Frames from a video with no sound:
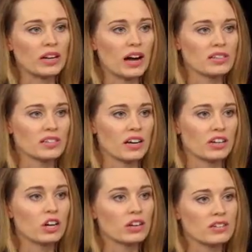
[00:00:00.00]
as a
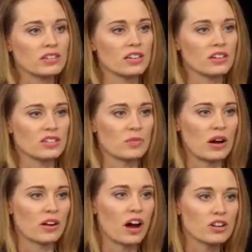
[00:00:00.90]
currency, there's
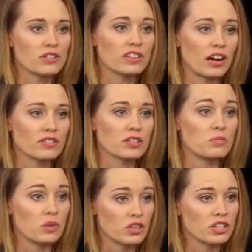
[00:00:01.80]
about
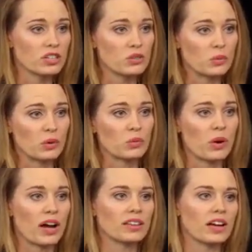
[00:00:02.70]
100,000 merchants
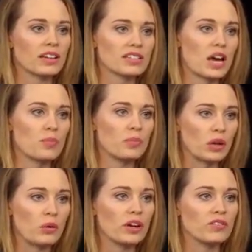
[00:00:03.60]
worldwide that accept
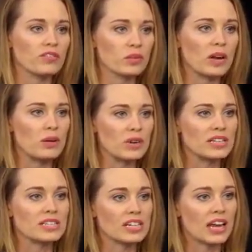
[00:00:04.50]
Bitcoin for
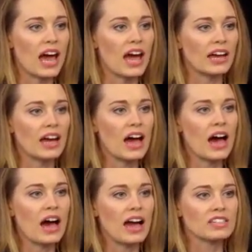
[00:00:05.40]
payments today.
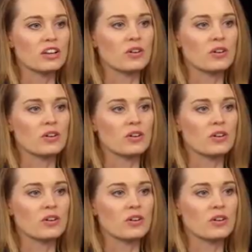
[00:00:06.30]
And so